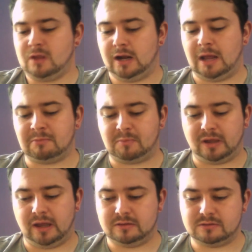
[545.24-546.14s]
and I'm up
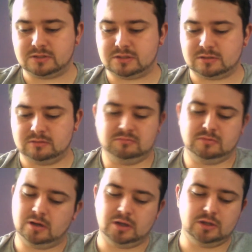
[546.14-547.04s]
against
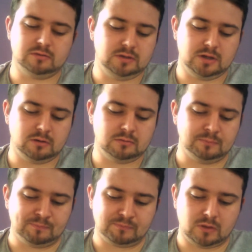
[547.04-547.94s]
an
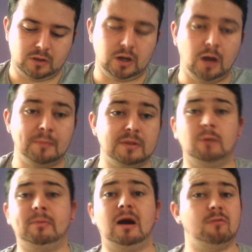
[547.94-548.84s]
army that's got
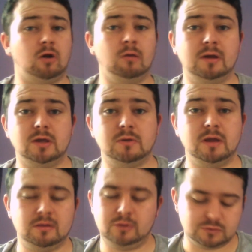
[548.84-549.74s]
a powerful combat
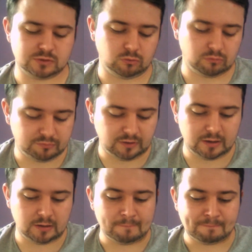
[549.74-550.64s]
unit using the Lore of
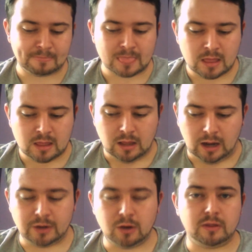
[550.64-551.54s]
Fire,
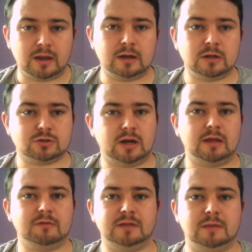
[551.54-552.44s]
I know they're going to try and
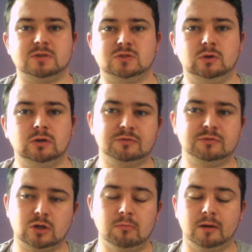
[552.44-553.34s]
get Flaming Sword off to
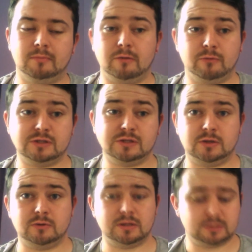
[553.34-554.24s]
combat my regen
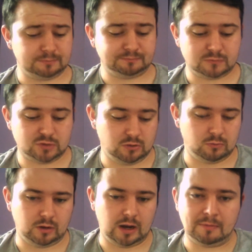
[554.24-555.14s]
units.
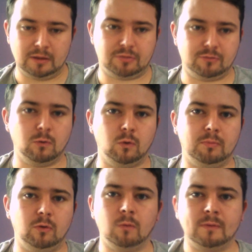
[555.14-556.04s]
So I might throw
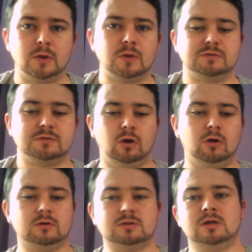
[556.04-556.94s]
up all my units of
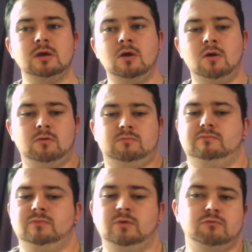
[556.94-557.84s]
dogs,
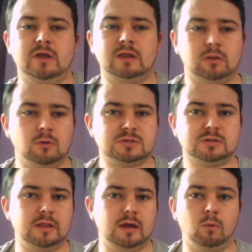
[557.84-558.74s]
really close
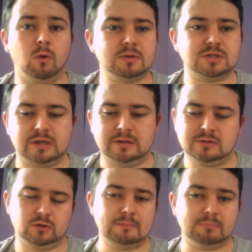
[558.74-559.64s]
to their war machines
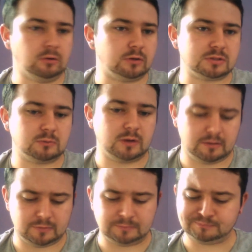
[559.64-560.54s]
or their bunkers or
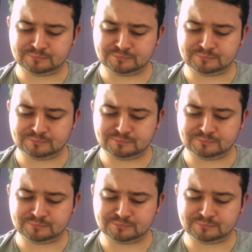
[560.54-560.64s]
whatever,